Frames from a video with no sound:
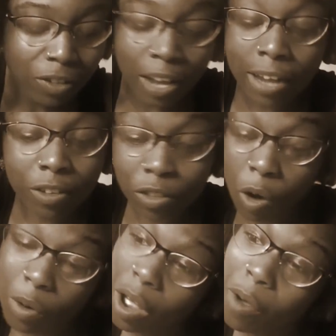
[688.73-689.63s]
just
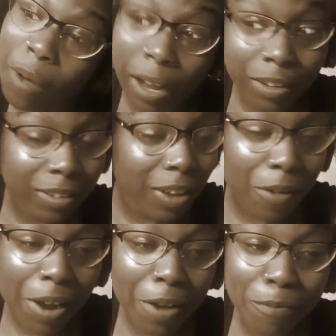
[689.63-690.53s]
don't know. I just
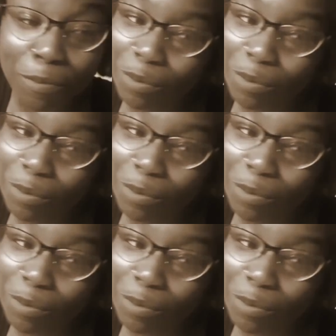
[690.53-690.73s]
don't know.